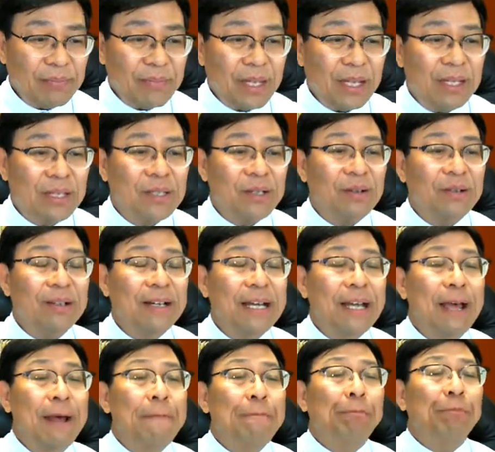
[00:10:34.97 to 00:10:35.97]
So
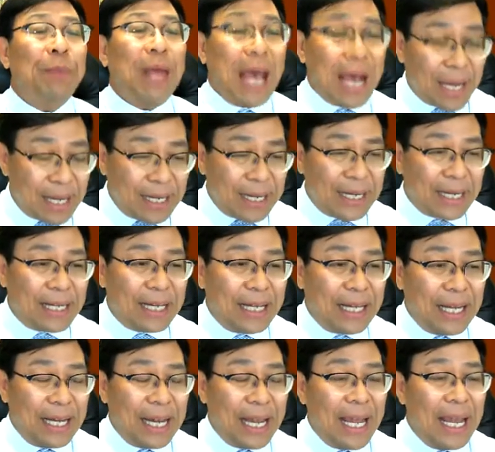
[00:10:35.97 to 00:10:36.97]

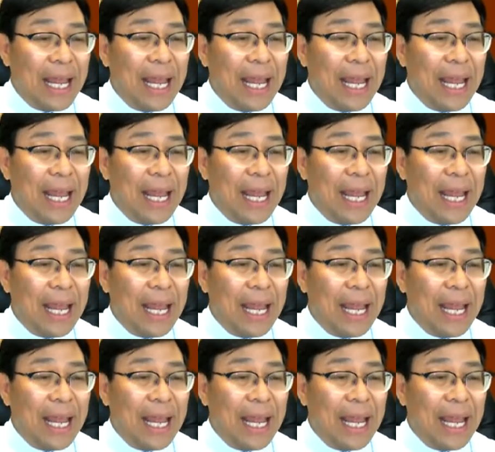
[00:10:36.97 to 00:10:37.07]
technically,